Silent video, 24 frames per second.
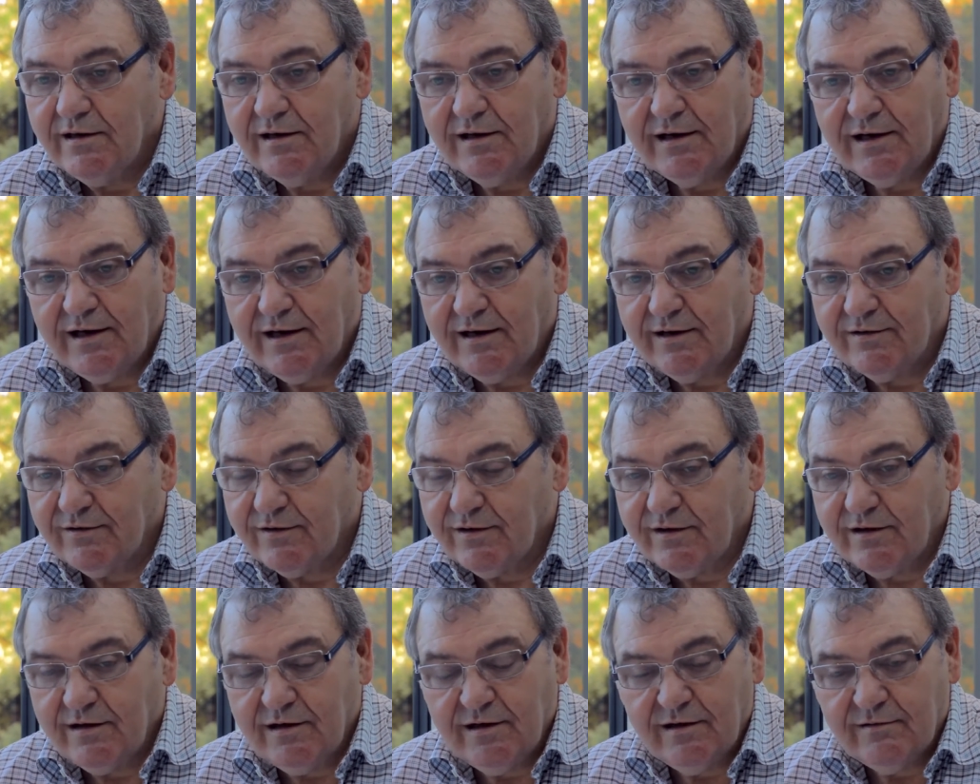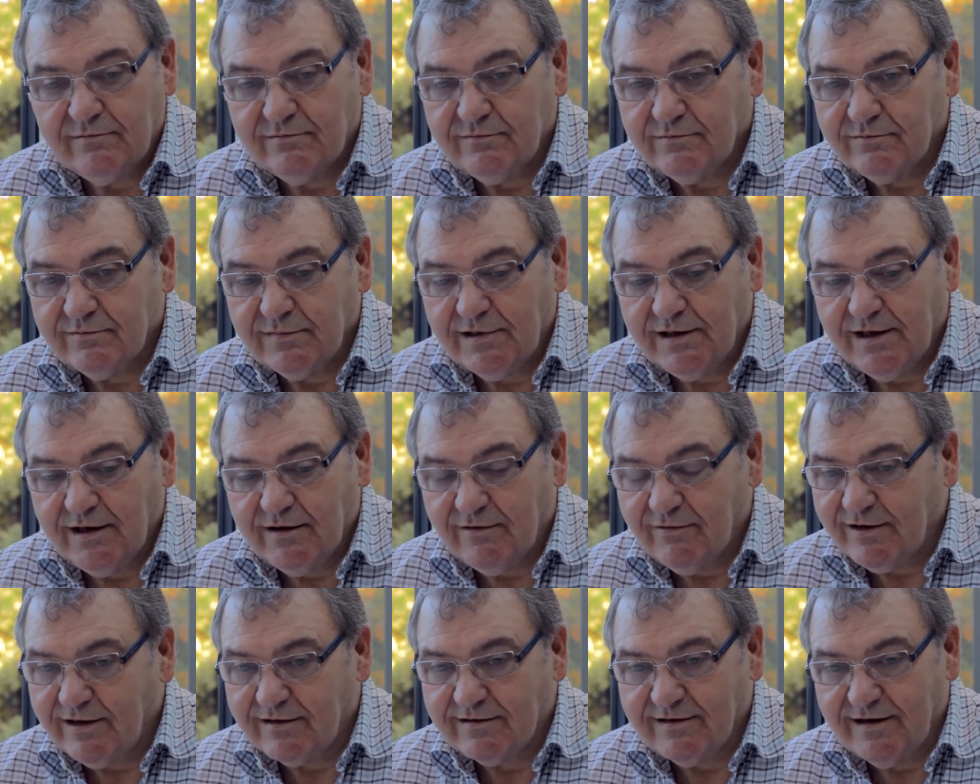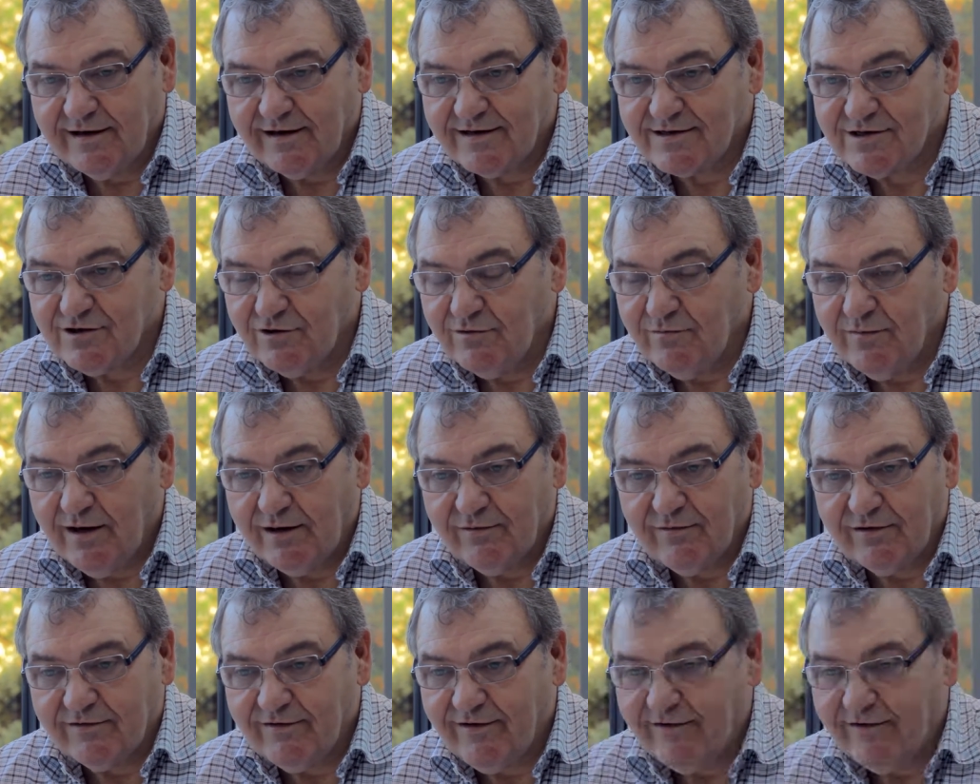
And you know, when you think two men with